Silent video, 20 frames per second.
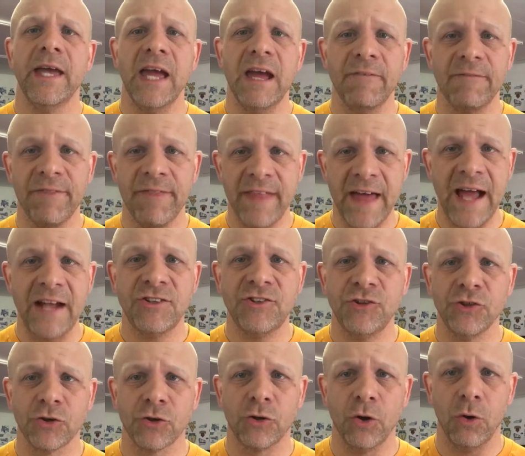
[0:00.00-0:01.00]
if that's
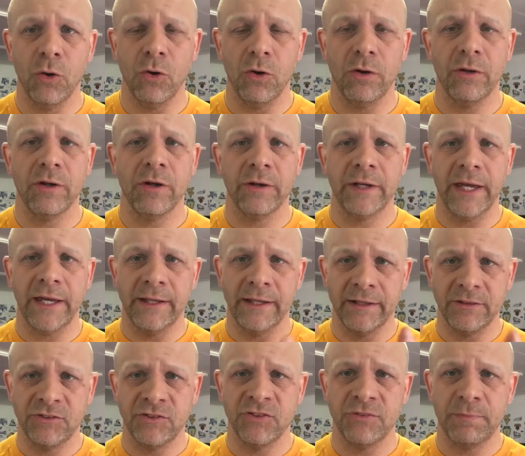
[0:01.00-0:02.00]
your goal, okay,
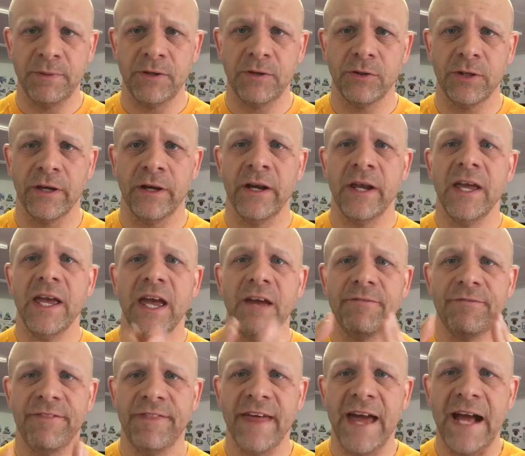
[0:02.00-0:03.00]
let's just be clear.
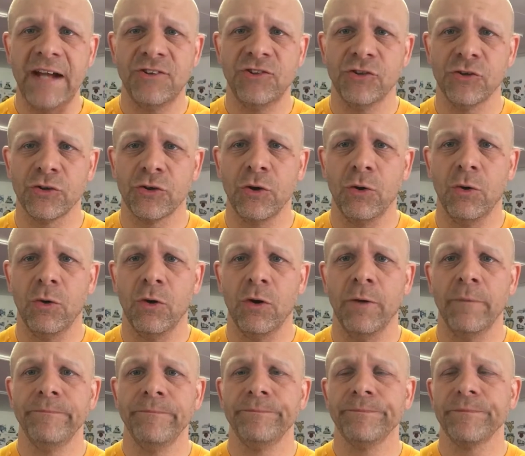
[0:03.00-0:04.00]
If that's your goal,